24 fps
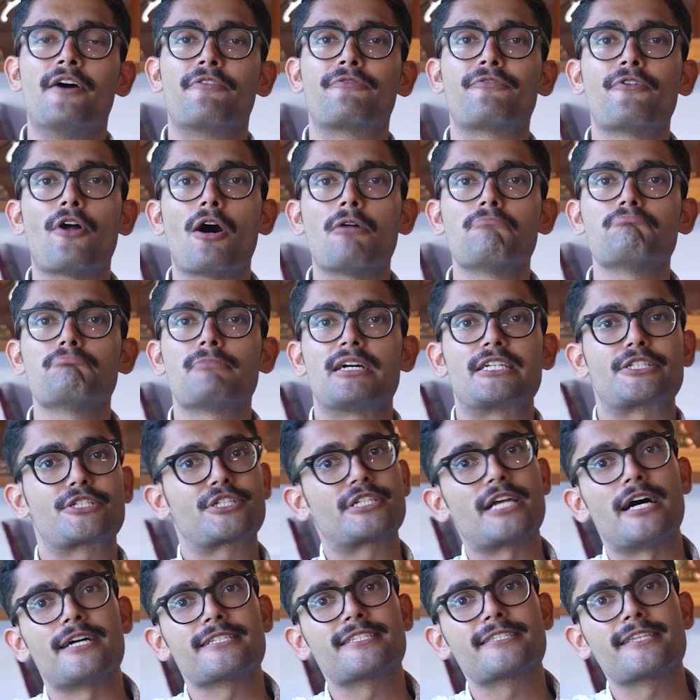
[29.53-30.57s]
From
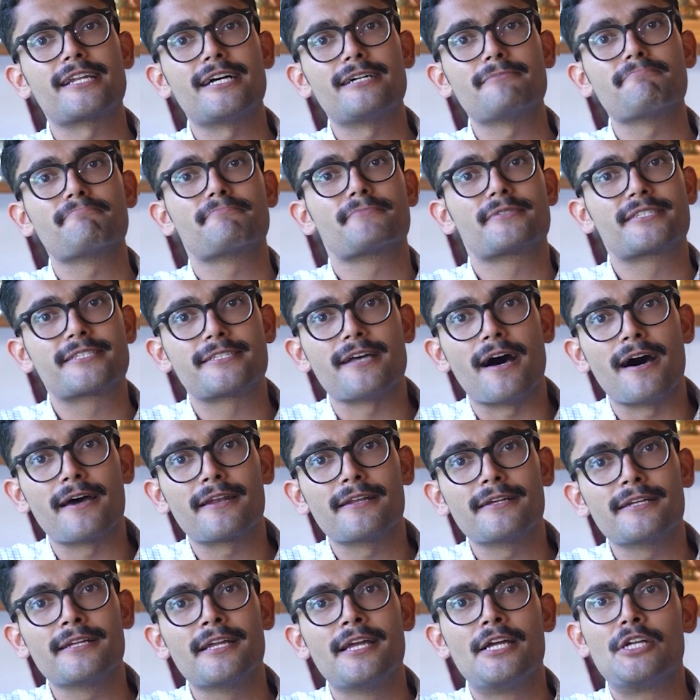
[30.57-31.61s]
Shastra,
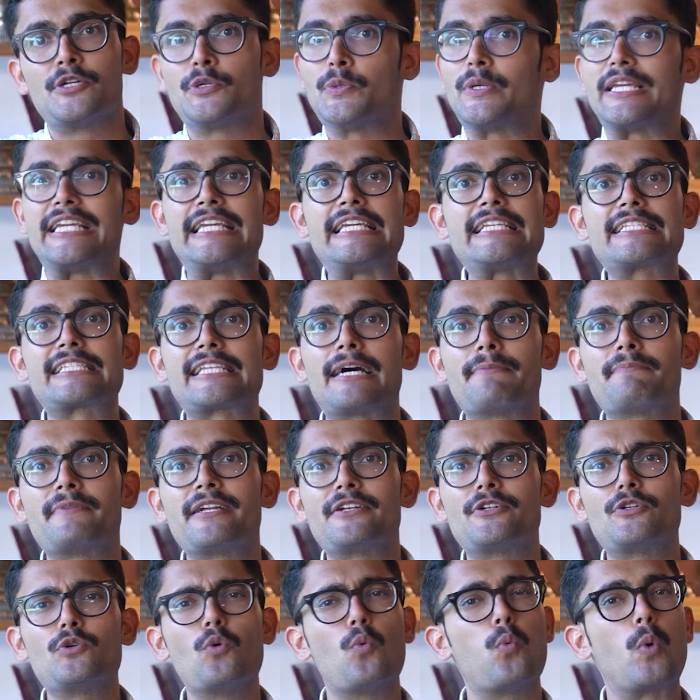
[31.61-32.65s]
Sarang, to
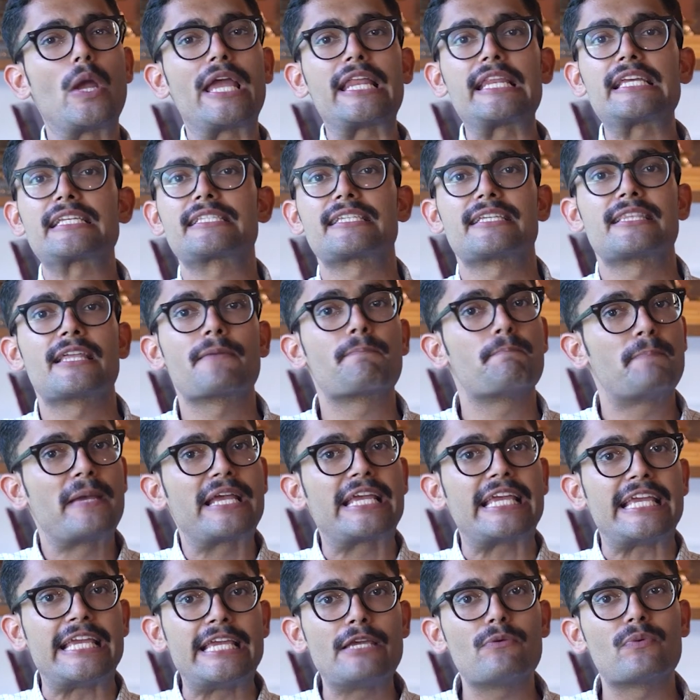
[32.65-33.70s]
e-Summit, to various other
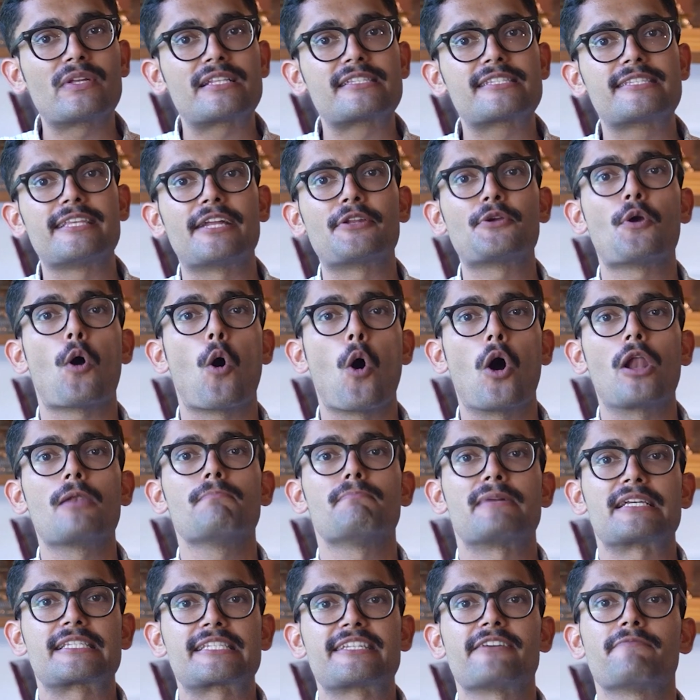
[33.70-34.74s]
big events that you all
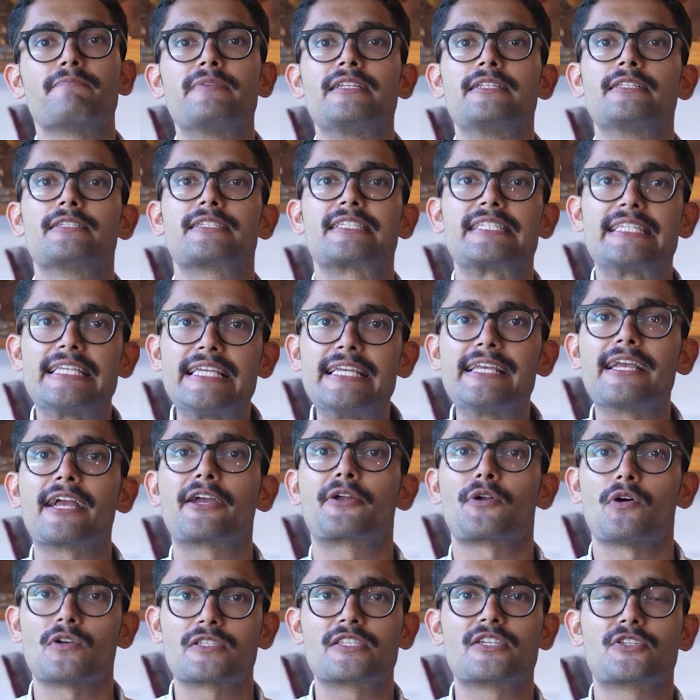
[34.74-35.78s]
must have been seeing
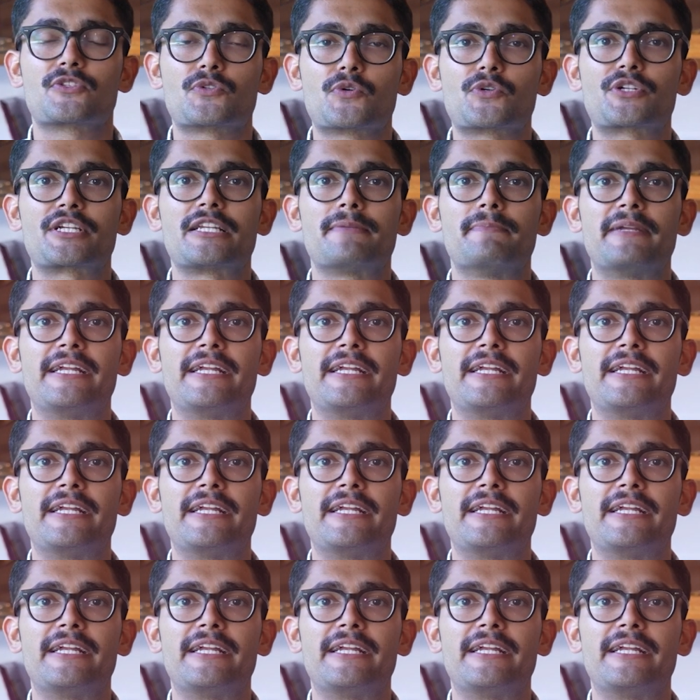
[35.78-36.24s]
across the social